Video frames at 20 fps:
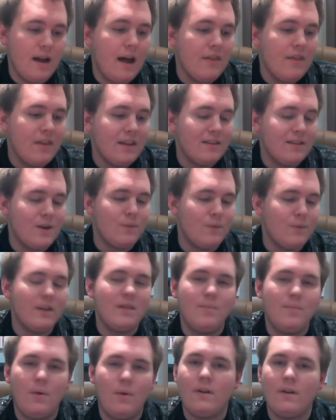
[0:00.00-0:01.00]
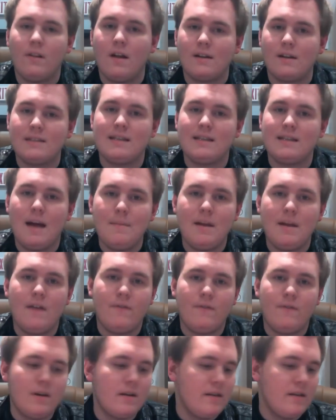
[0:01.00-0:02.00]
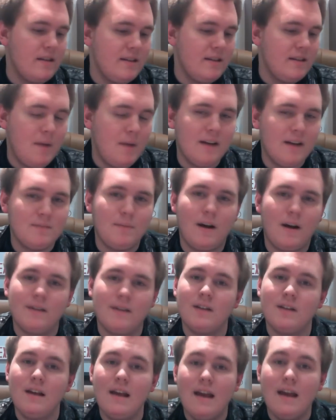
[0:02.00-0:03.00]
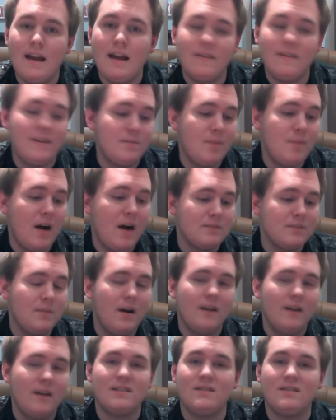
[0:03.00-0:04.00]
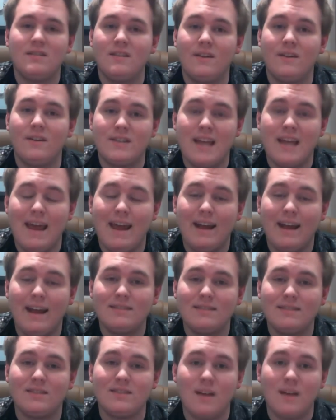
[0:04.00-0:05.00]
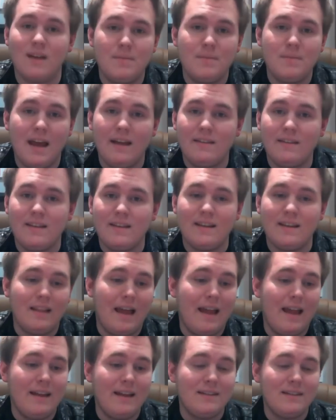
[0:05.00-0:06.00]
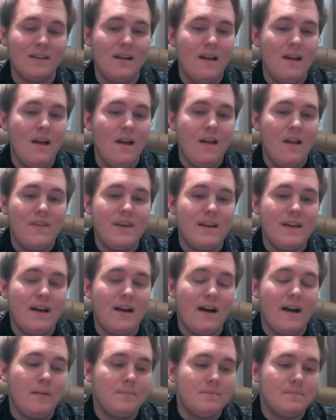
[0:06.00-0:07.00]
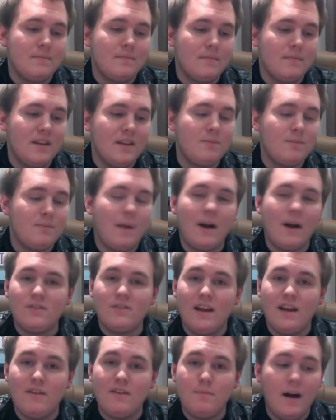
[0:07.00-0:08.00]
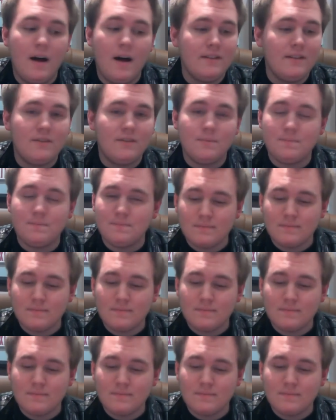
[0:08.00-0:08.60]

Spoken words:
I think they're really putting a lot of time and effort into these box mods, into their tanks, the sub-tank, the Atlantis, the Aspire CF mods.